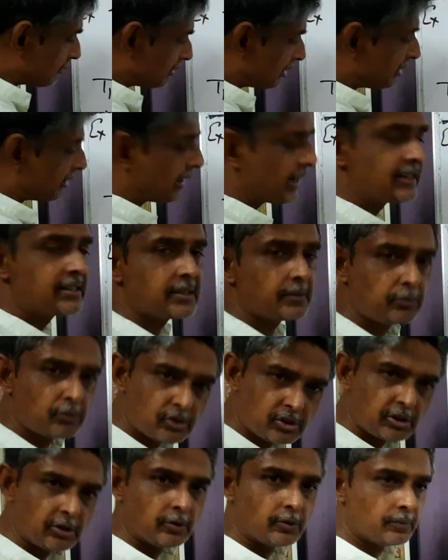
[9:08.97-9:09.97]
with it adds up to
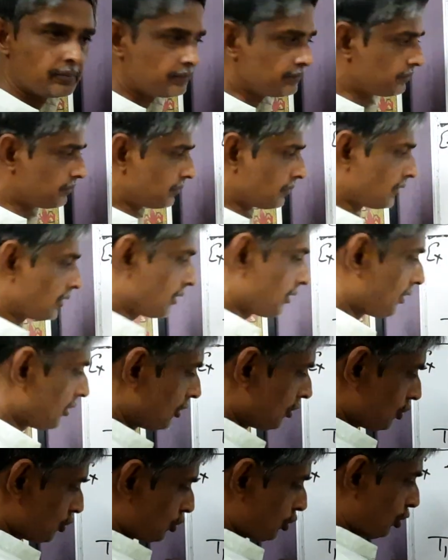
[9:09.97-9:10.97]
0.
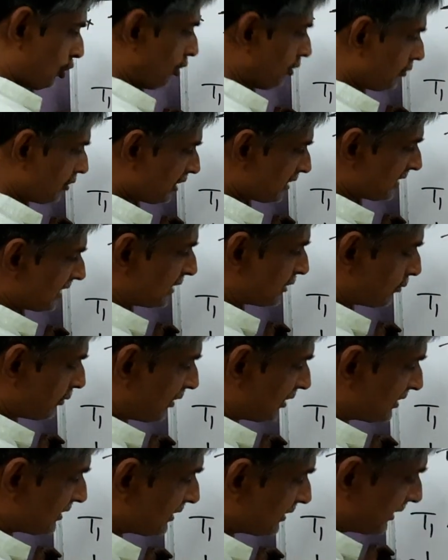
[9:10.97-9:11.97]
So this
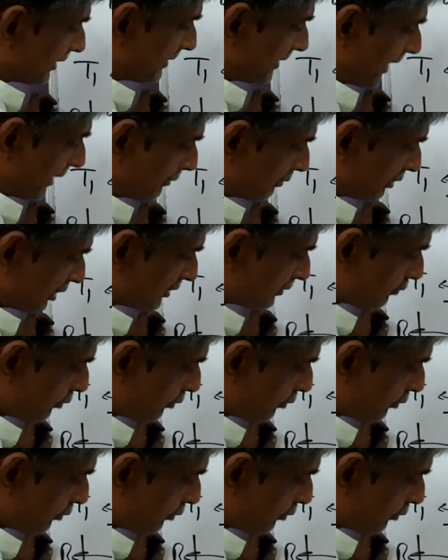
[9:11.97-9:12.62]
S1 is in contact with this